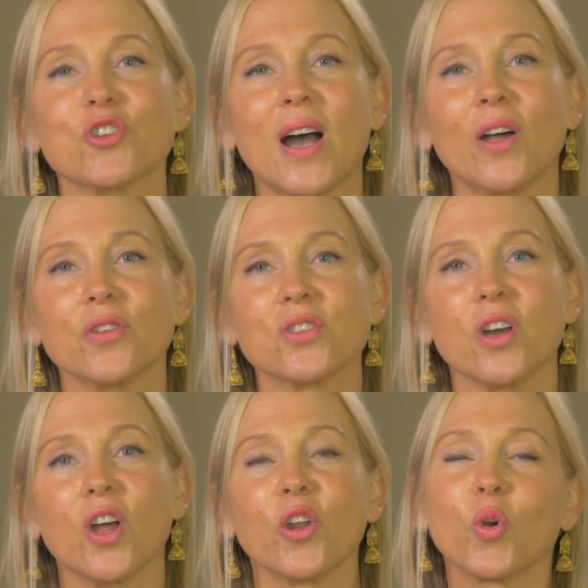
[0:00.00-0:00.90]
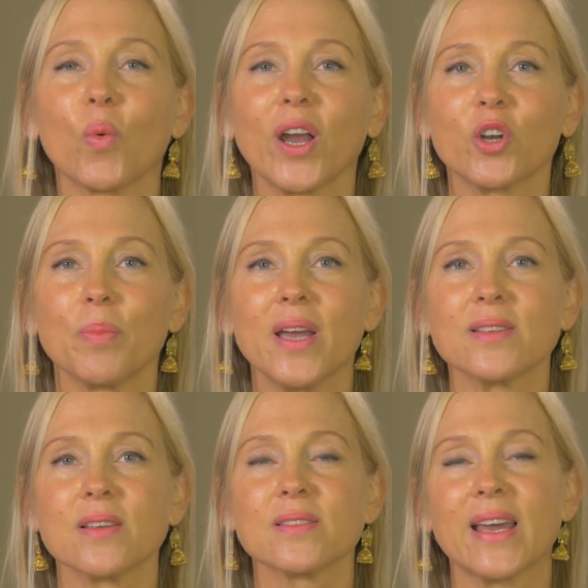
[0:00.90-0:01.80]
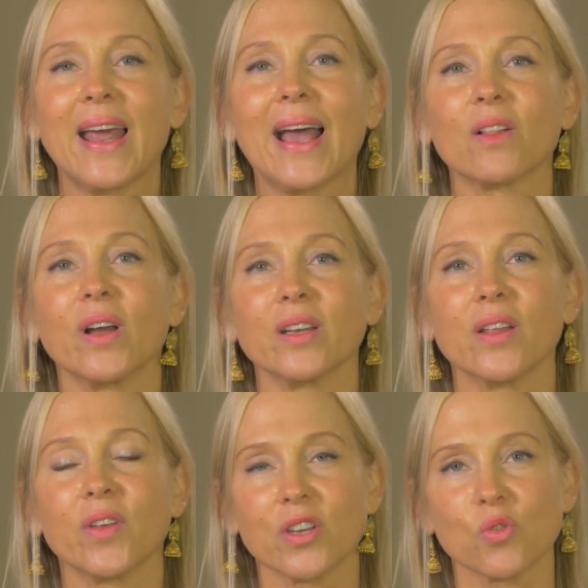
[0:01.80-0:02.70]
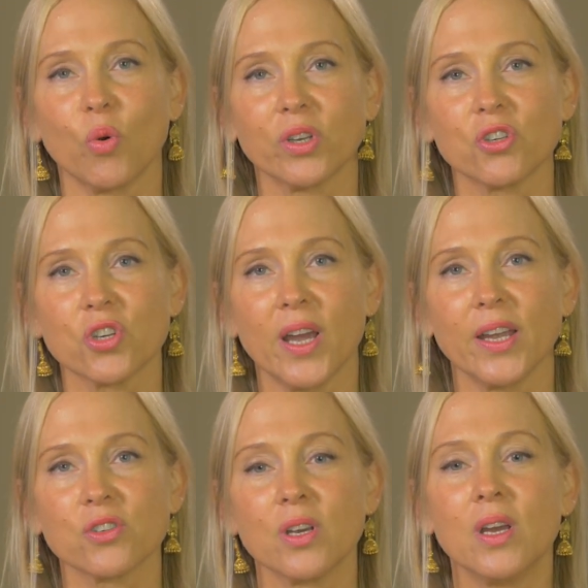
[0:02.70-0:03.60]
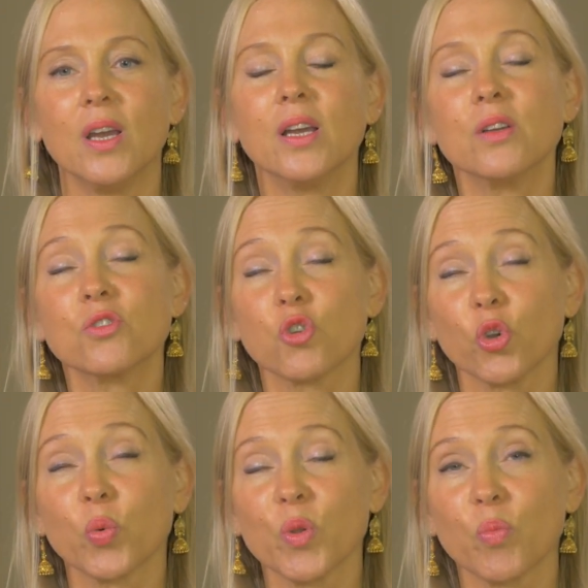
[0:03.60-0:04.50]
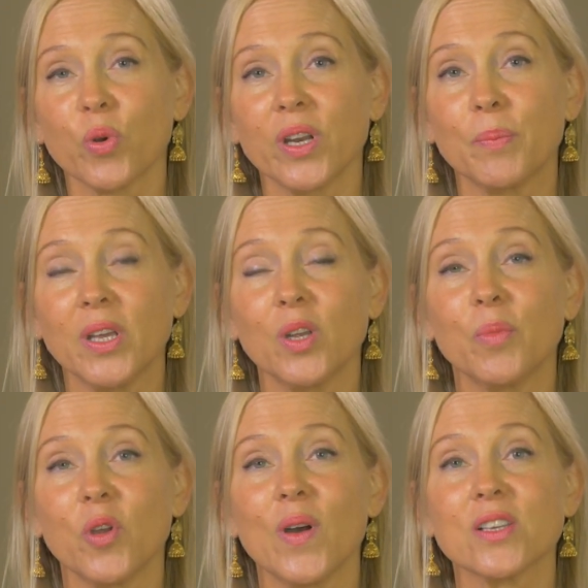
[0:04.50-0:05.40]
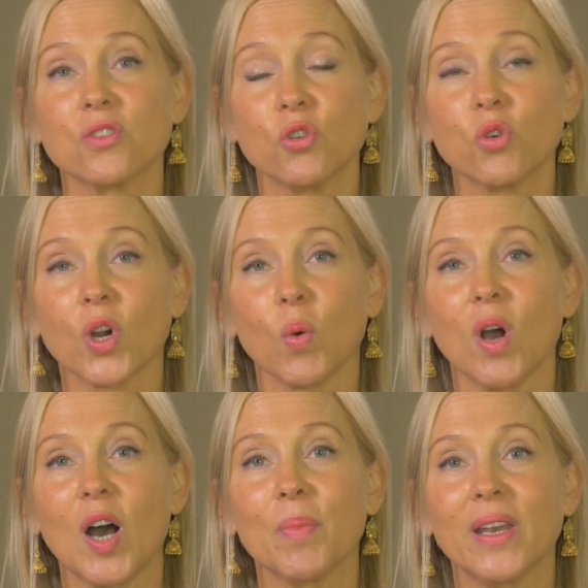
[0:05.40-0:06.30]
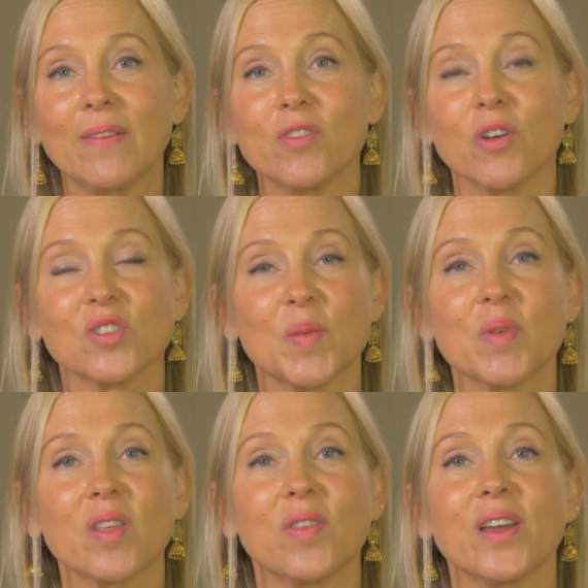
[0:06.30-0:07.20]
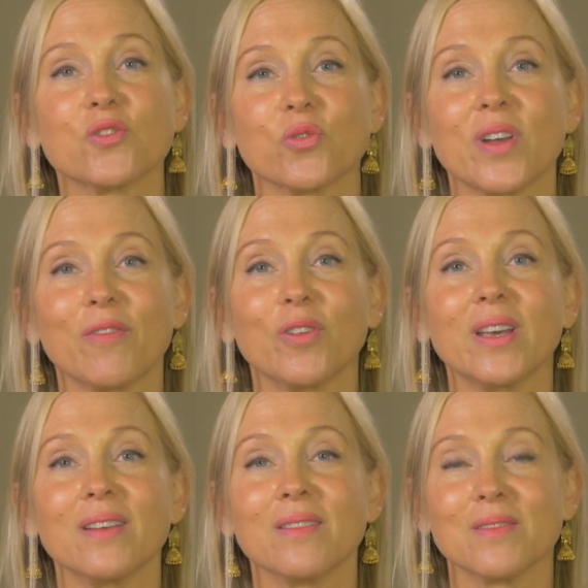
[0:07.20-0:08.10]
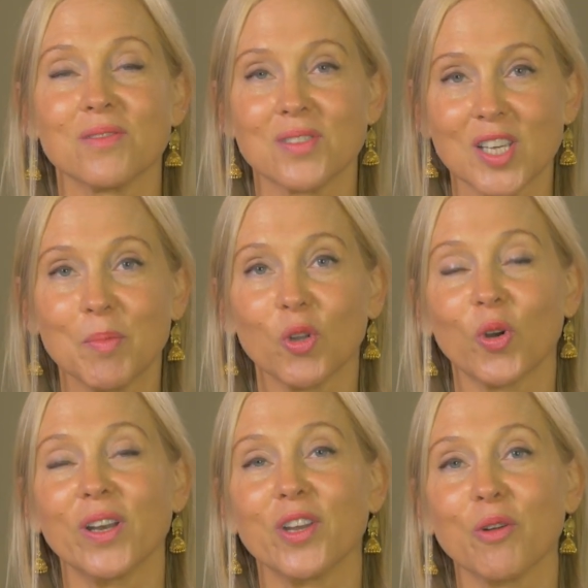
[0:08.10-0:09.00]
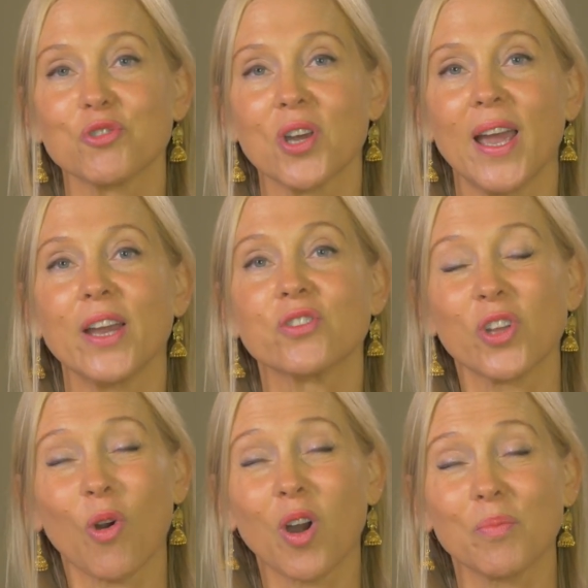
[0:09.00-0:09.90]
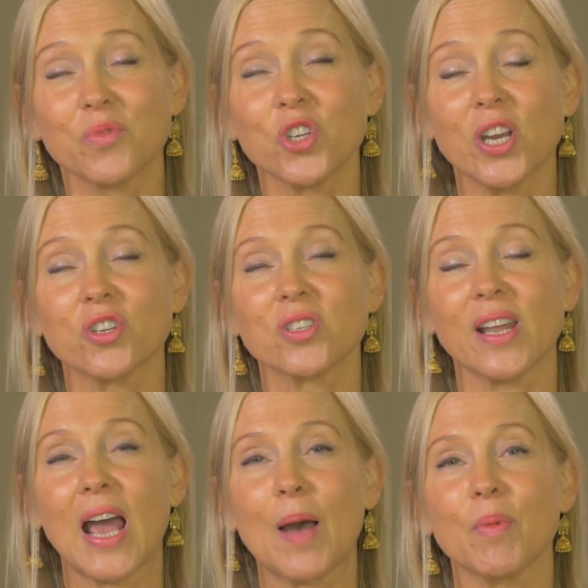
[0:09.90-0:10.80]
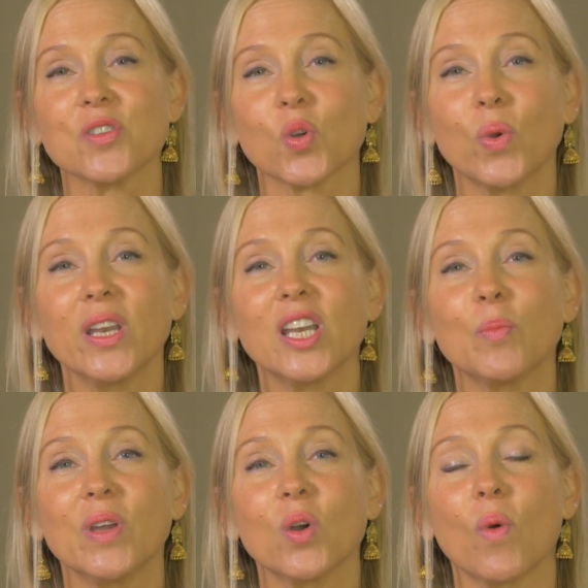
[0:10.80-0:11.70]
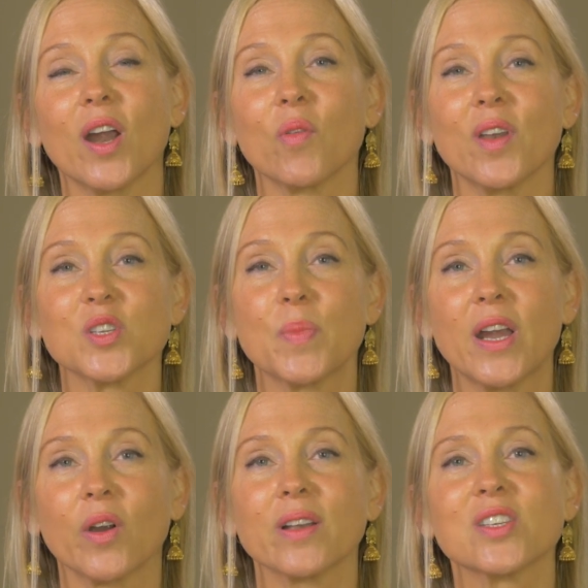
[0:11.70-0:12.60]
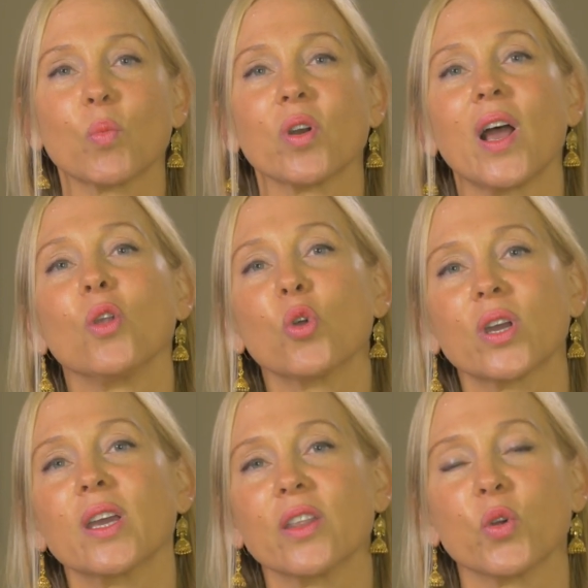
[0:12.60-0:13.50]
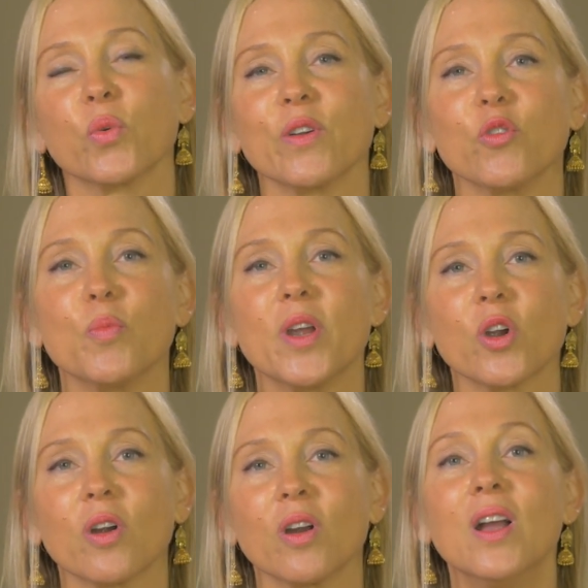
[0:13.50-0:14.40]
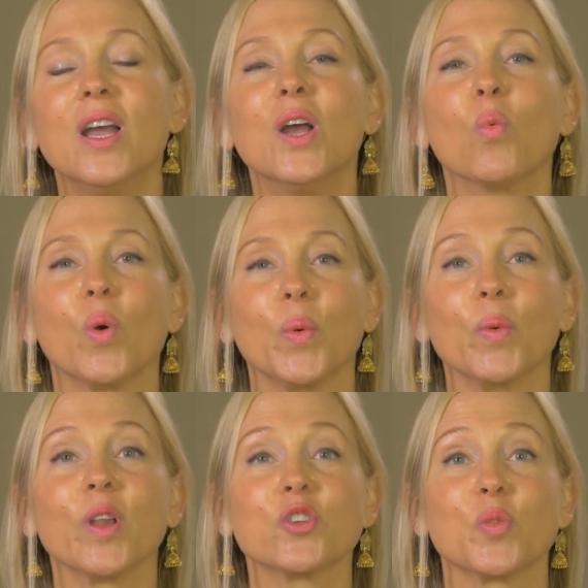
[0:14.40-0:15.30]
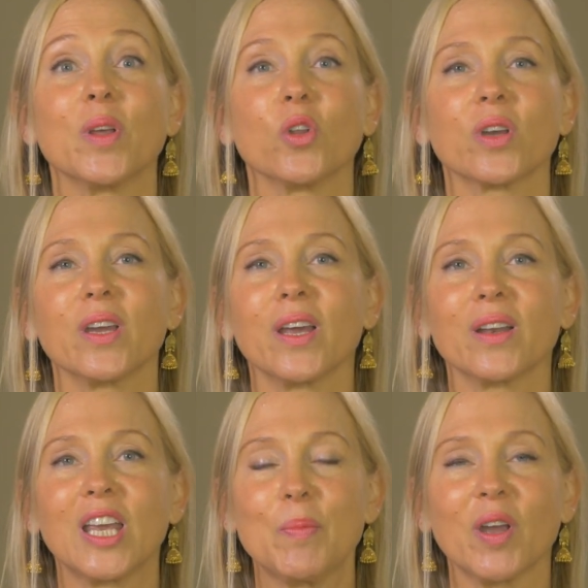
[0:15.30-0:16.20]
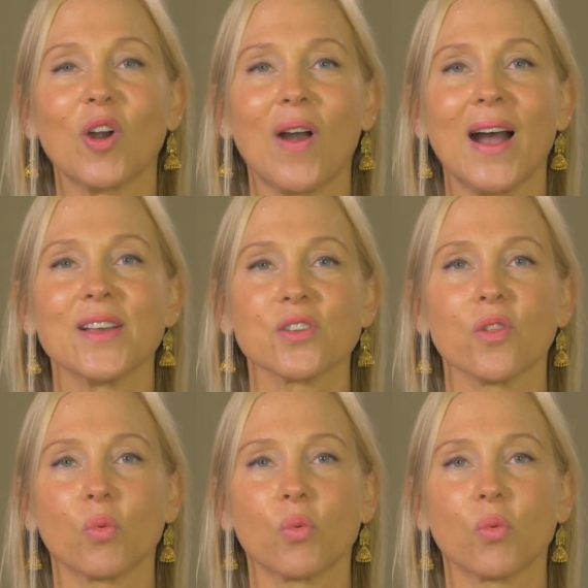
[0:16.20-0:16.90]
their child has done on a regular basis and act like nothing is going to change. Children with PWS do grow up, and even though some of the things are definitely similar and don't change, there are changes that happen. So we need to be aware that as parents that we're not looking in the rearview mirror when we really should be looking and keeping our eyes